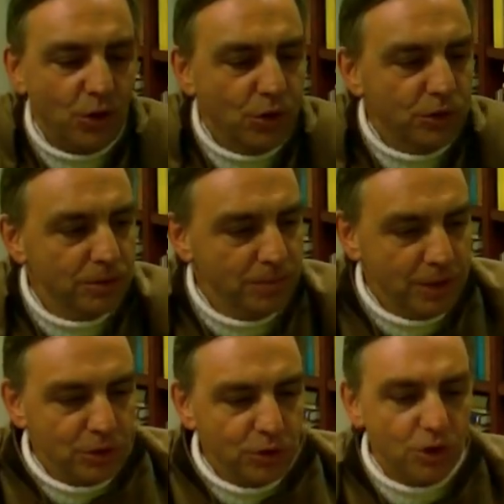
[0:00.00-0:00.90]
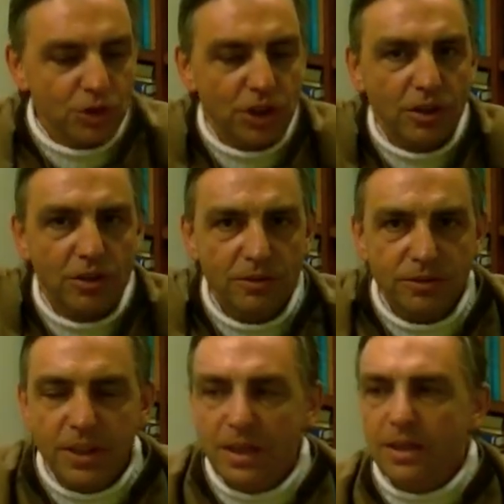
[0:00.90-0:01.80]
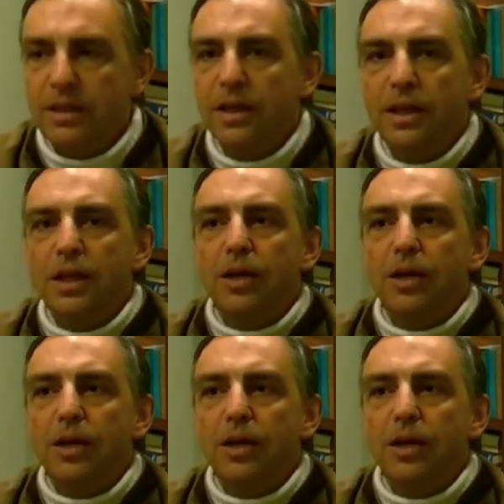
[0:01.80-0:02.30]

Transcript: own methodological field,